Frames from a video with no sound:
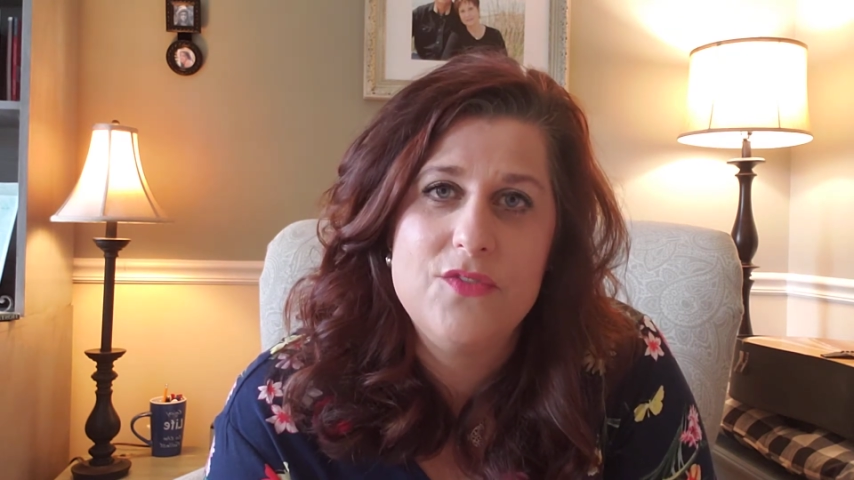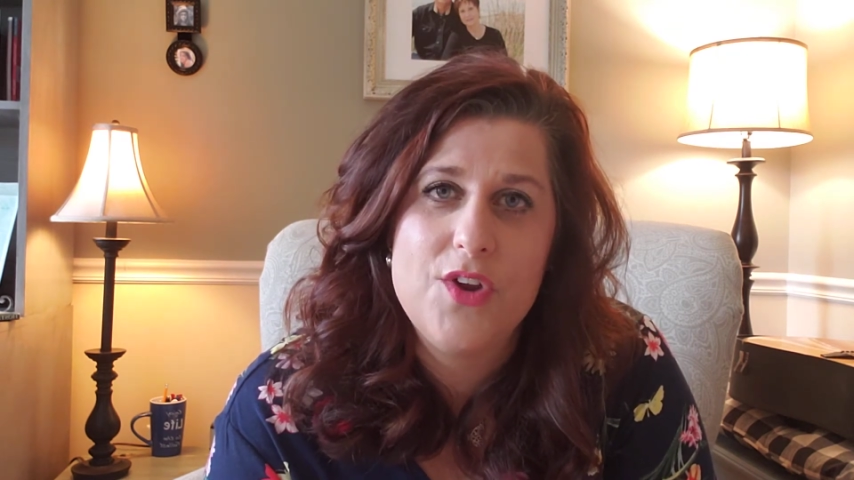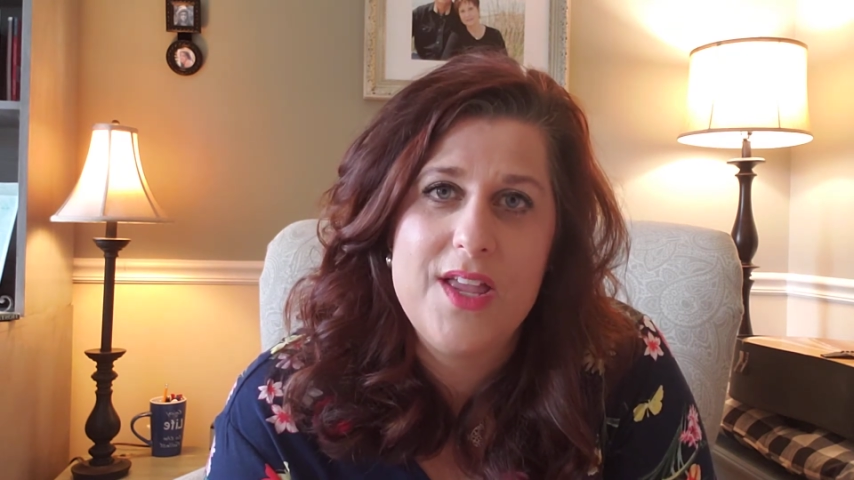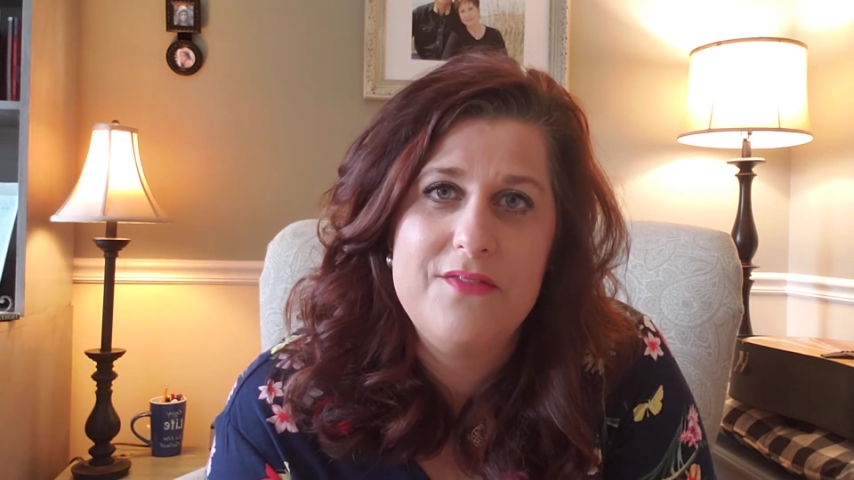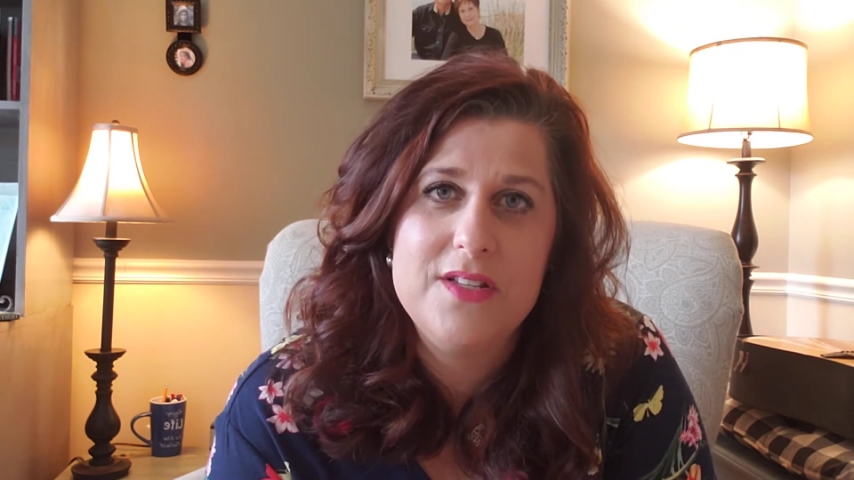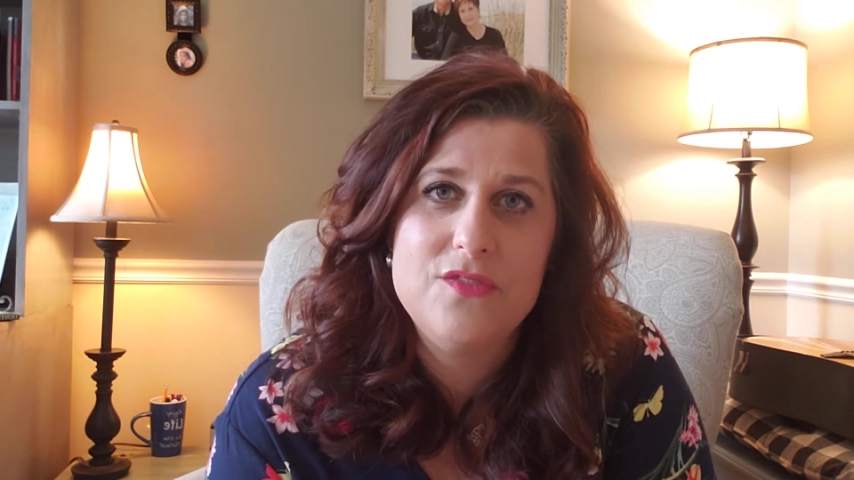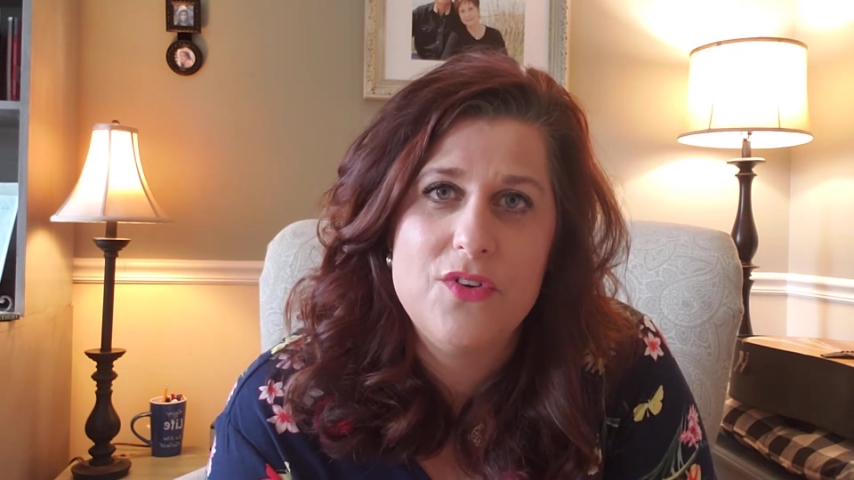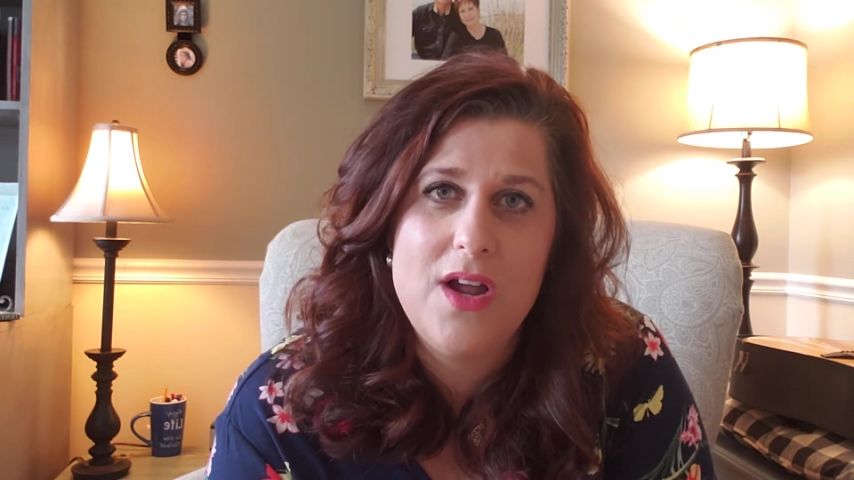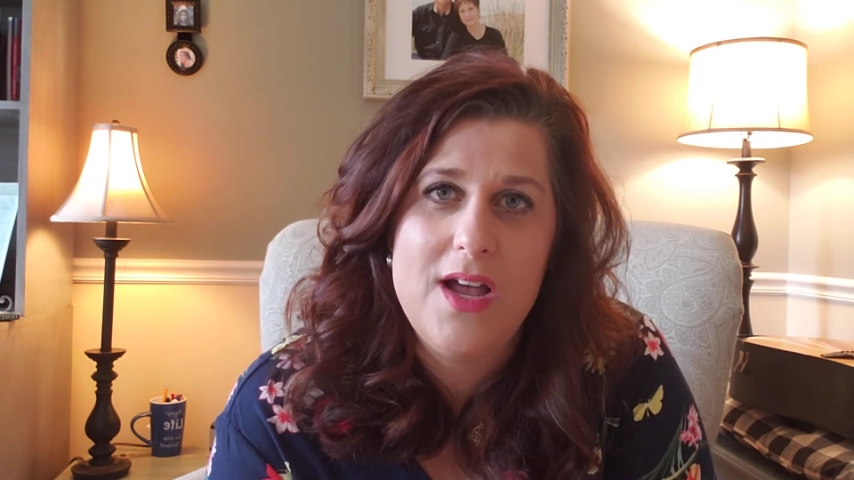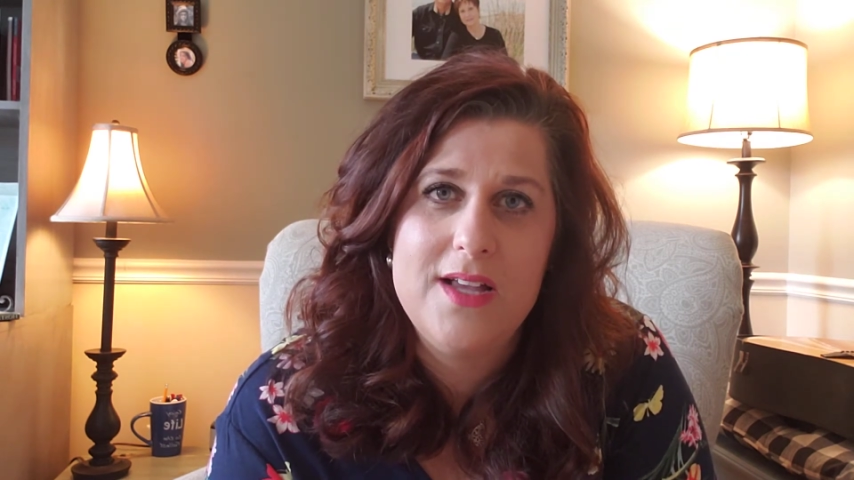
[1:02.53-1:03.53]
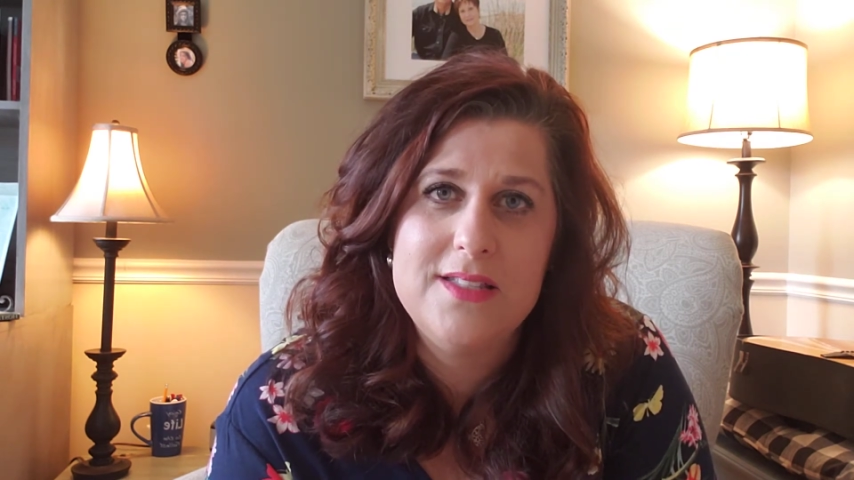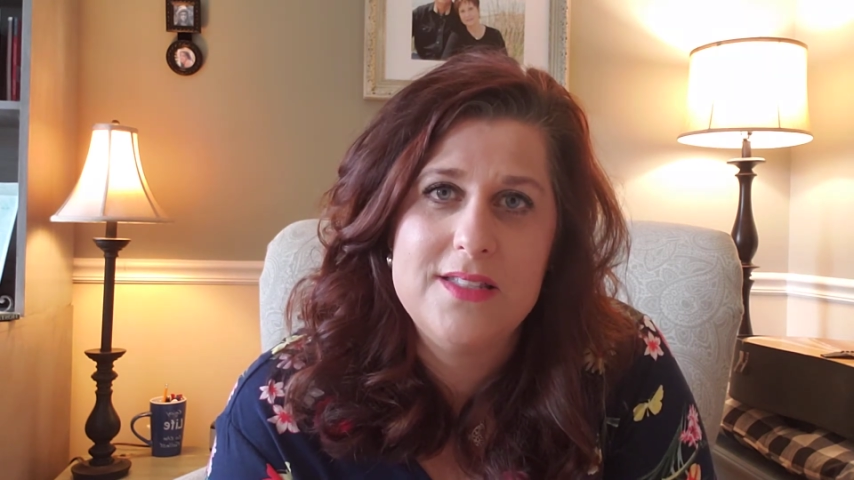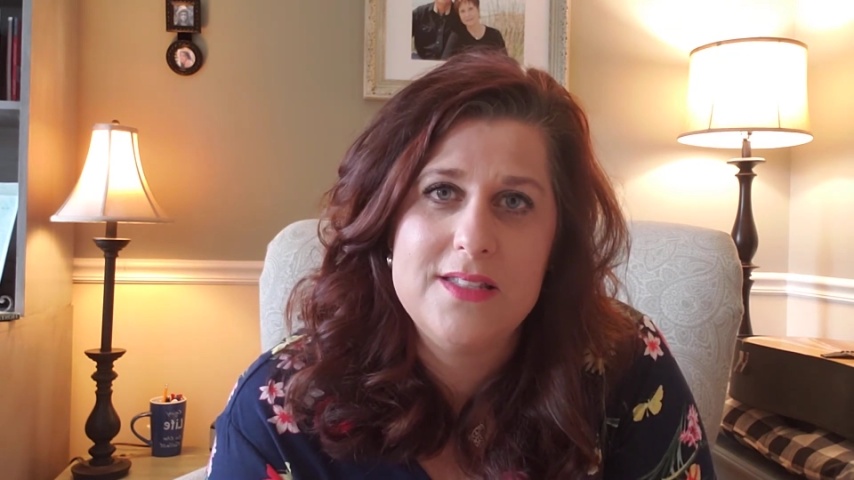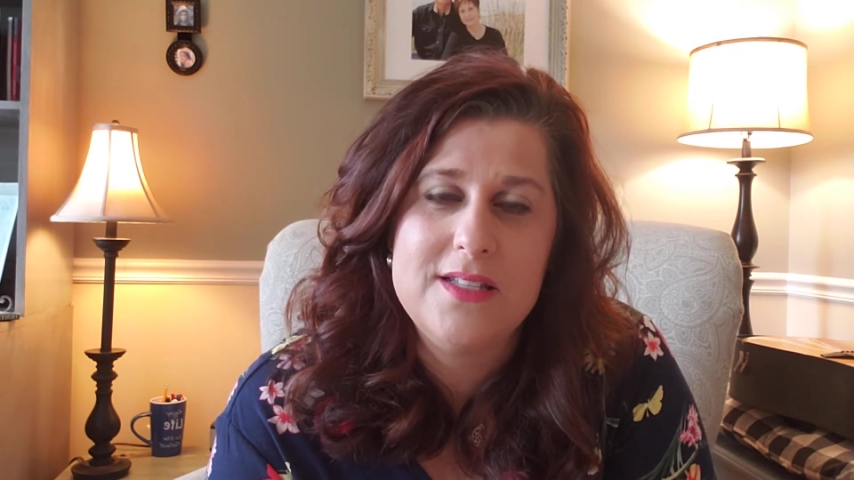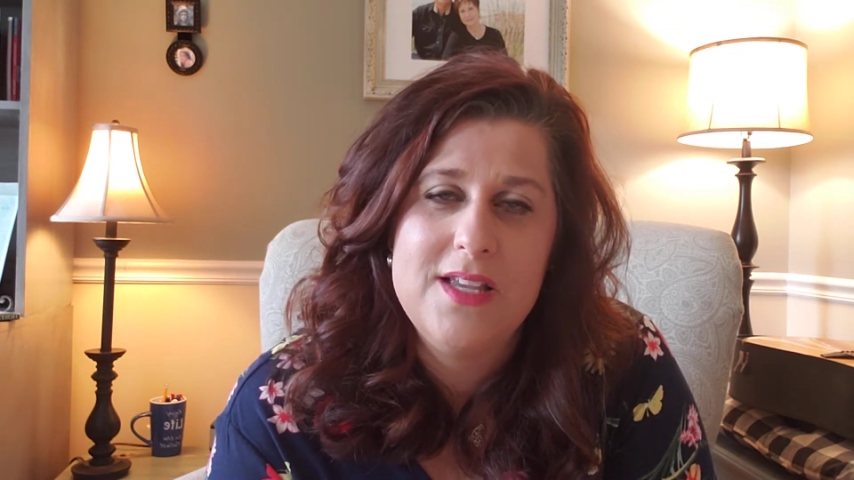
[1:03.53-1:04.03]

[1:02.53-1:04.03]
forgiveness for us.